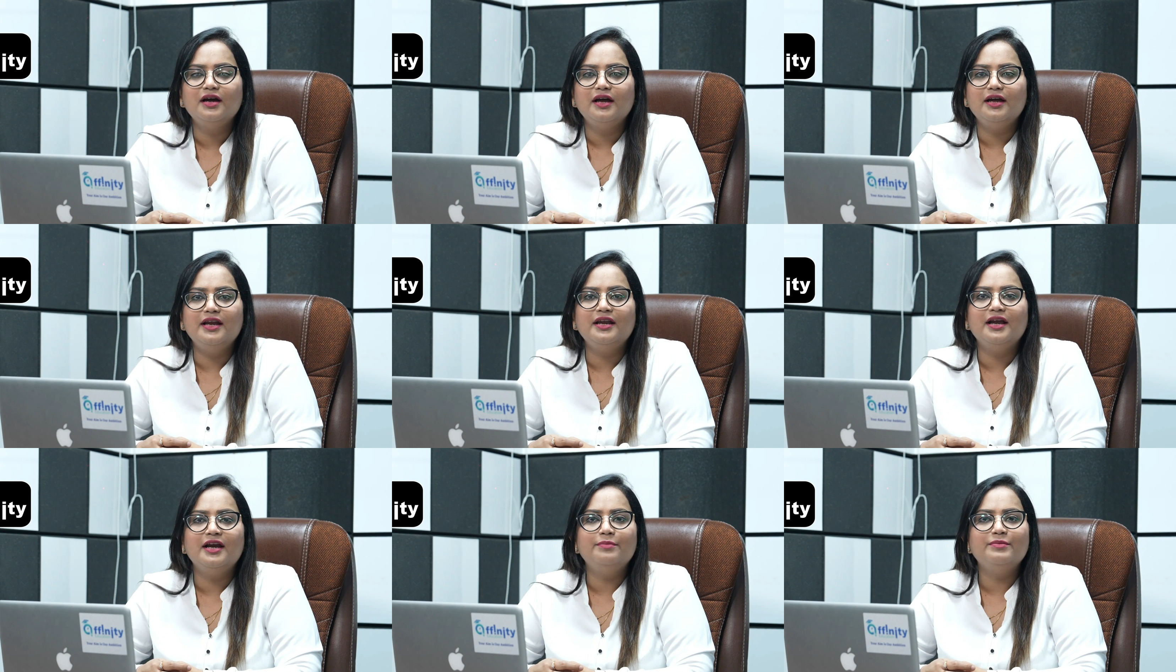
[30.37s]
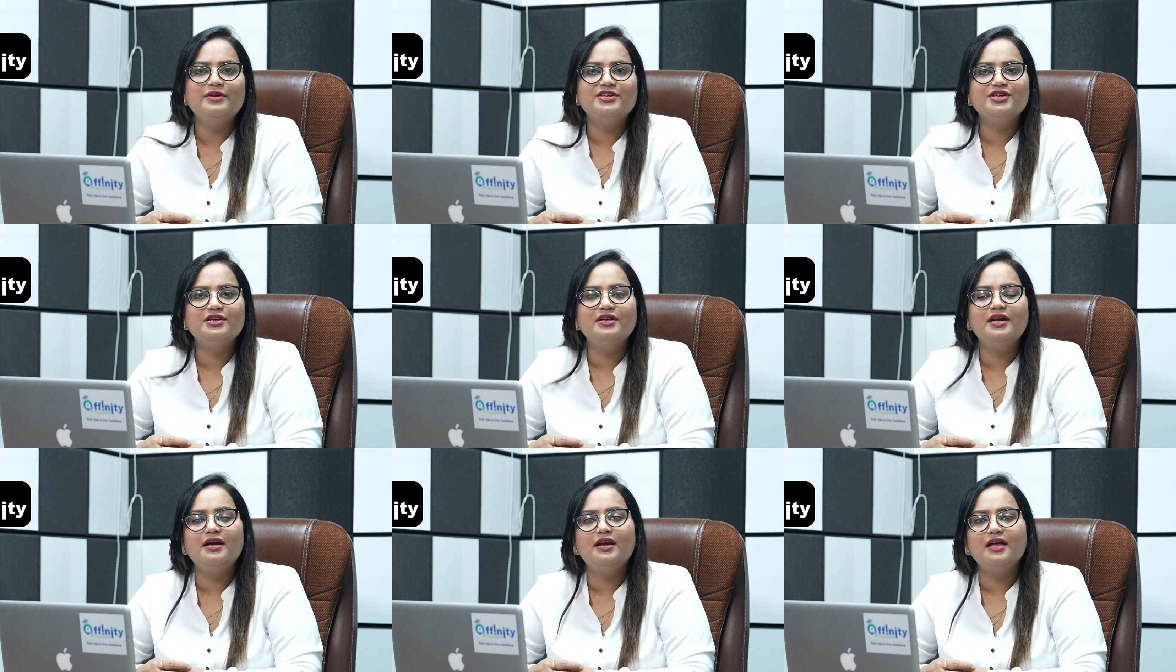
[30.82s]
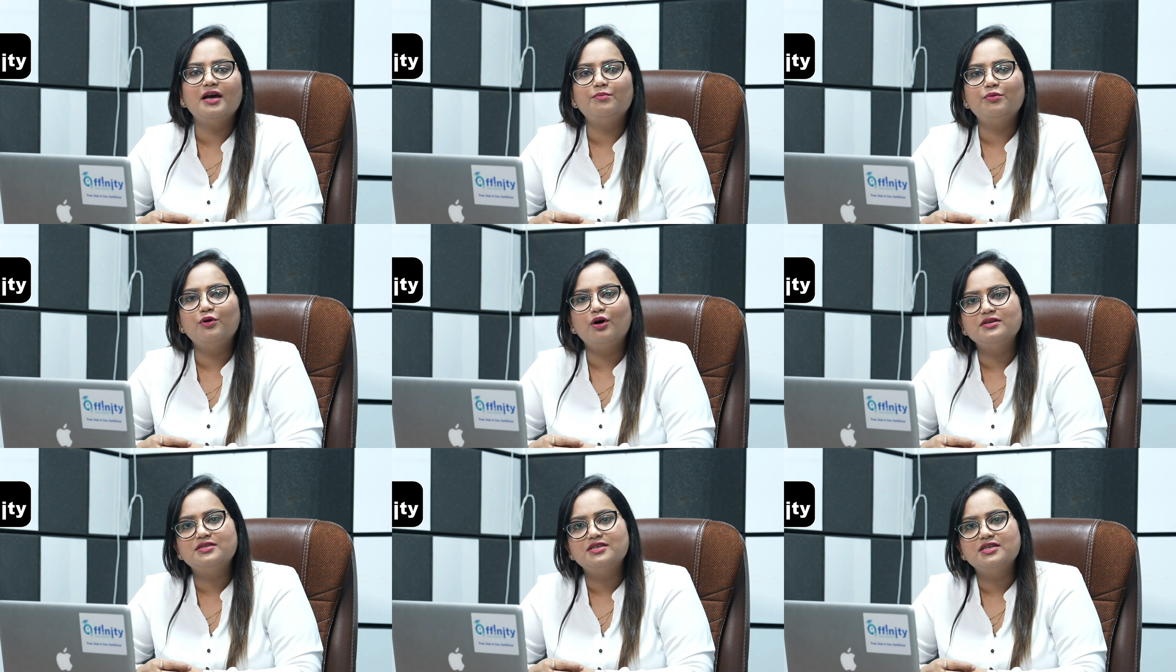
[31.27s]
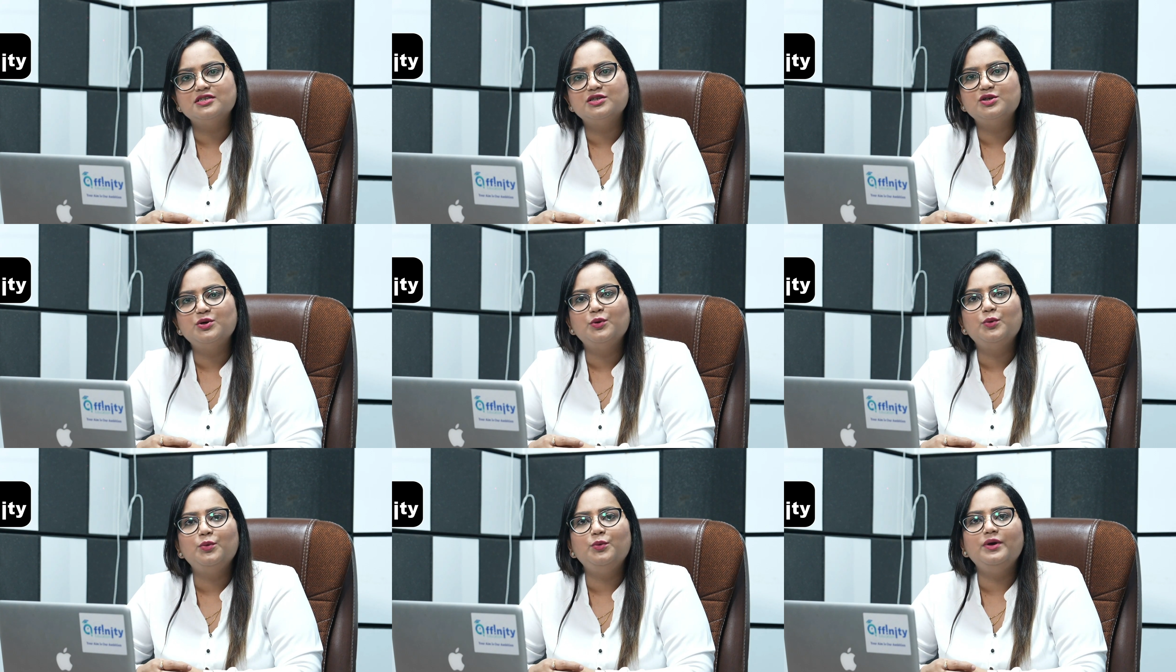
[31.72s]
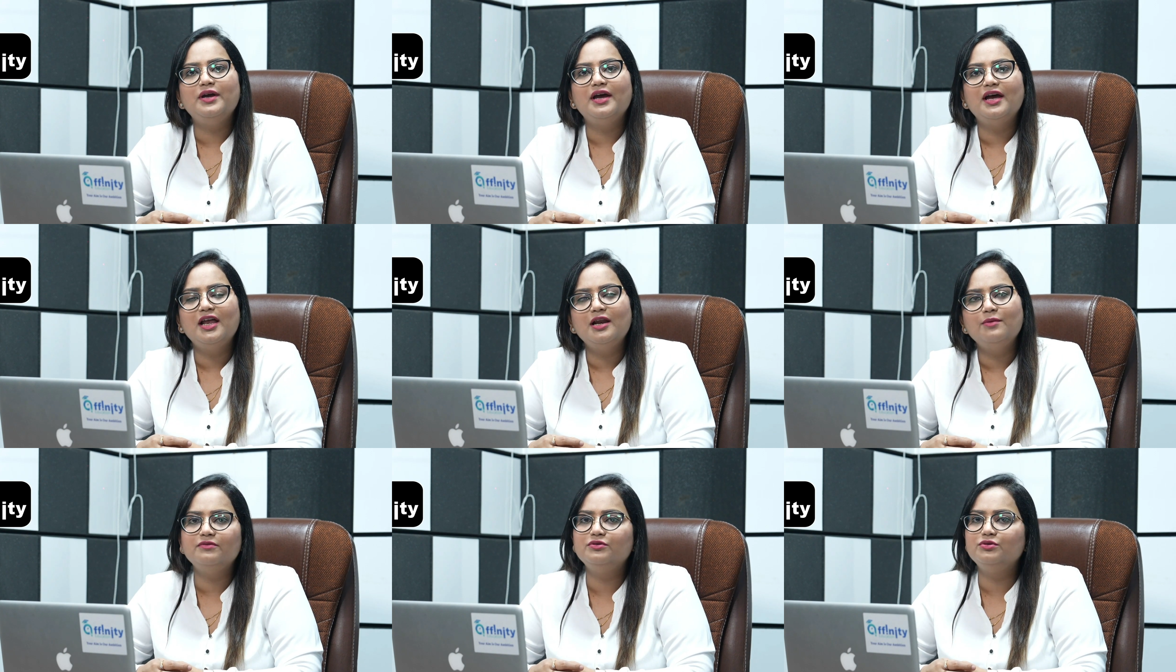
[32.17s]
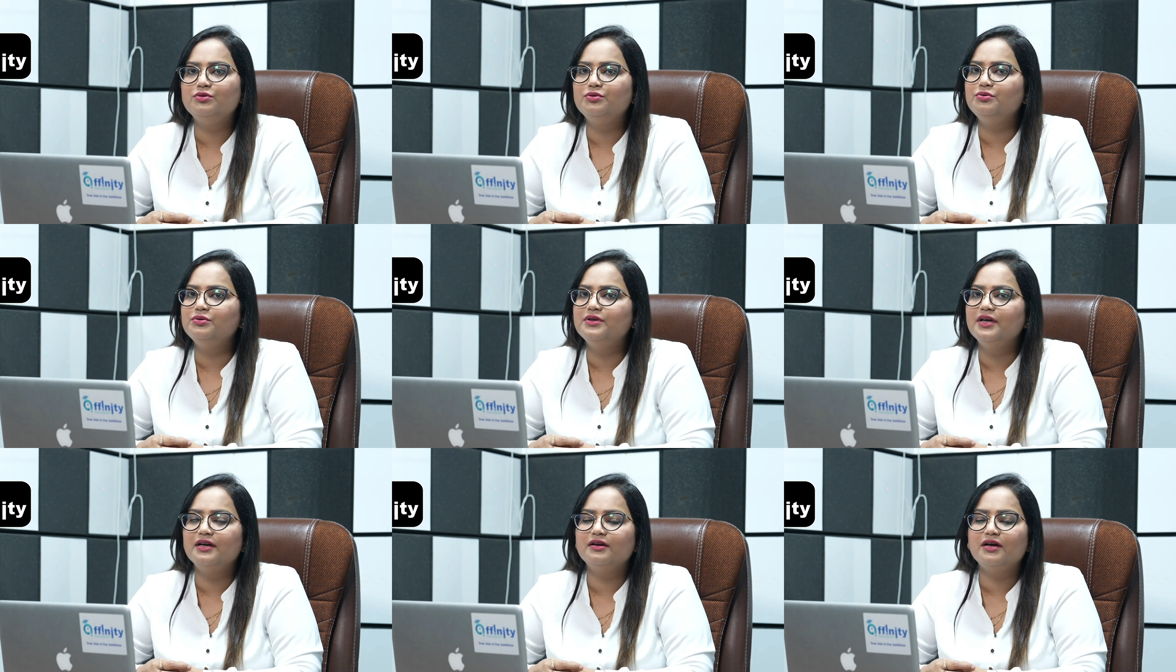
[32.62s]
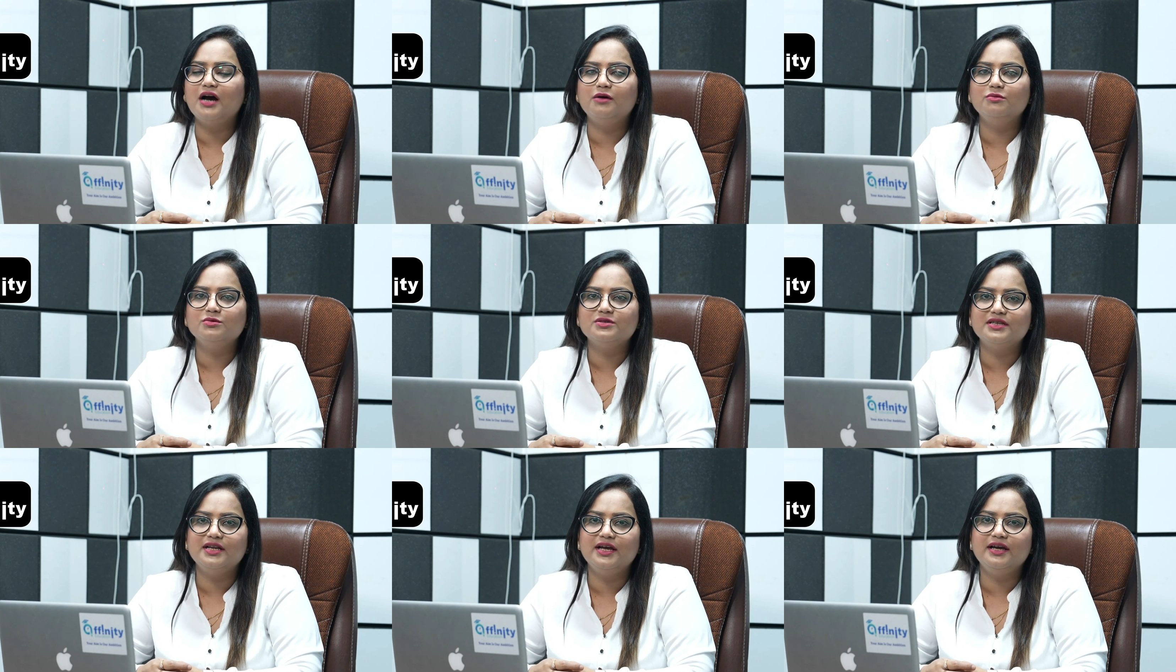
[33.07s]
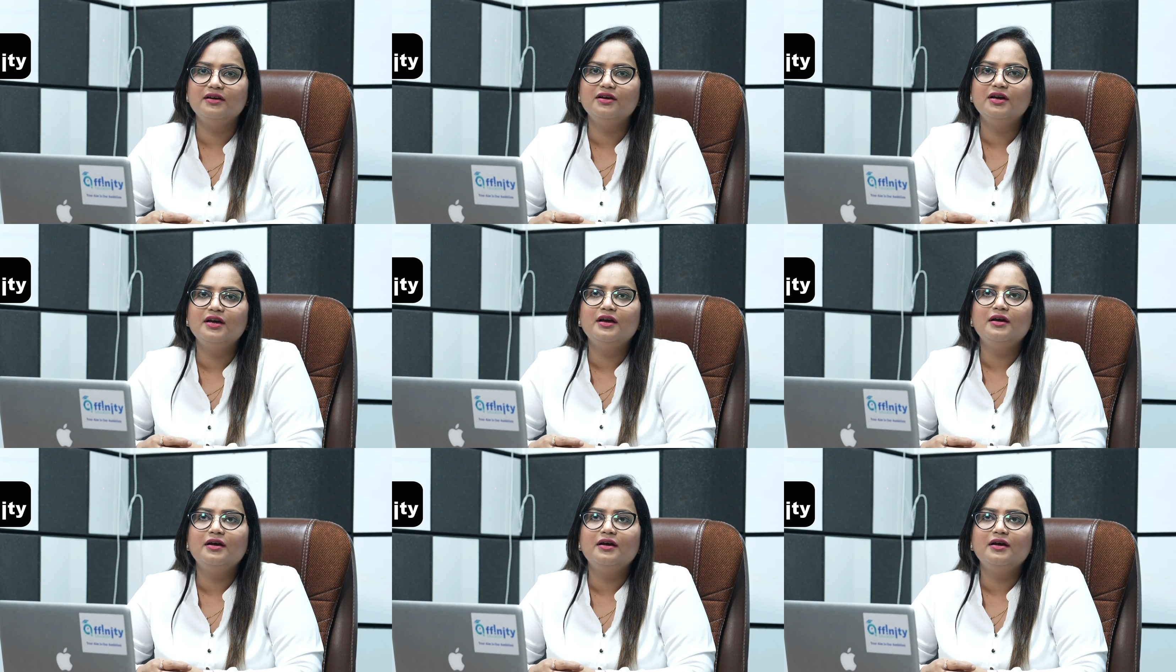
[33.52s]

In admission India process, we help through their counseling